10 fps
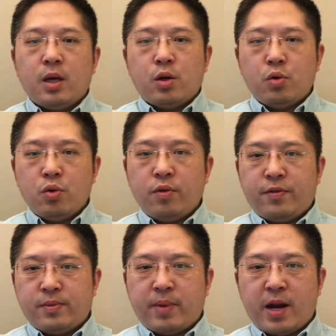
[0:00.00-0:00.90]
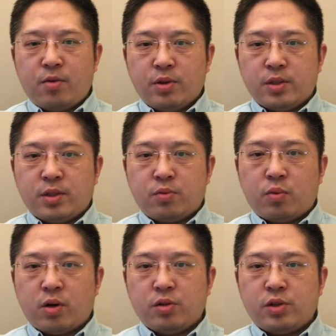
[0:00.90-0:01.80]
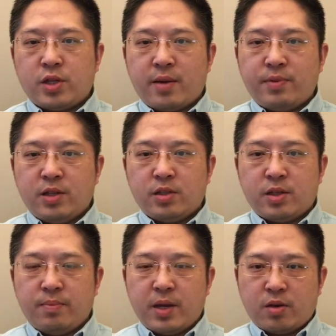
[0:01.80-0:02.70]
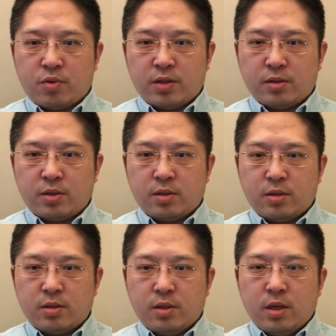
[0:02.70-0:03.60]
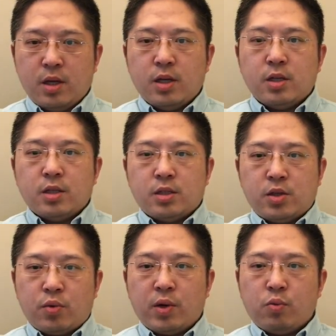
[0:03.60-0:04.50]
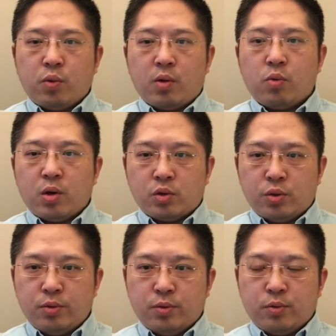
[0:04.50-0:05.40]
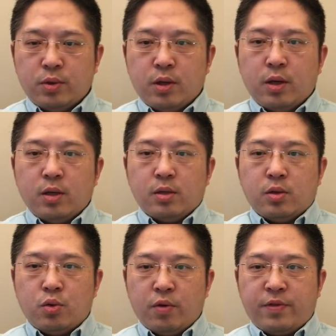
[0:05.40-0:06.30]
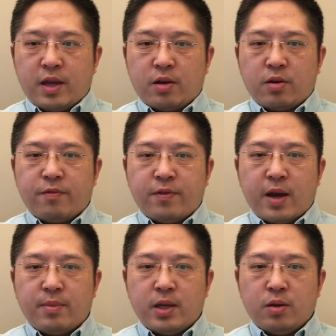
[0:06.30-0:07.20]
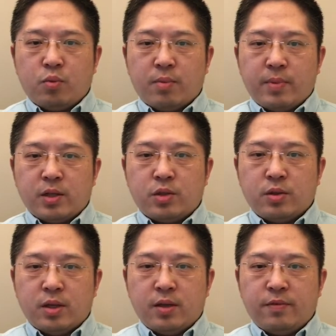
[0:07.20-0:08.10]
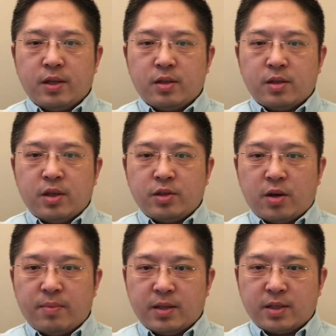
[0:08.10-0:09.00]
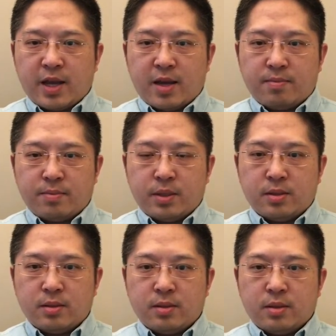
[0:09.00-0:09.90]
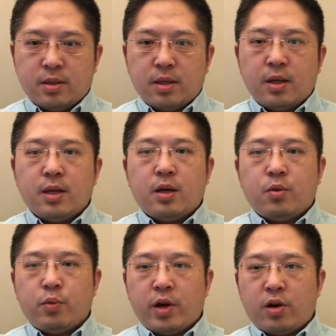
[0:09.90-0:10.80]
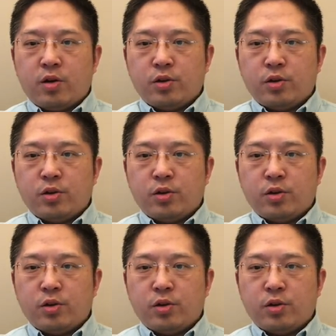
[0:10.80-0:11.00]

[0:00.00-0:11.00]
Ruth's parents were Japanese immigrants. During World War II, Ruth and her family were made to live in an internment camp, where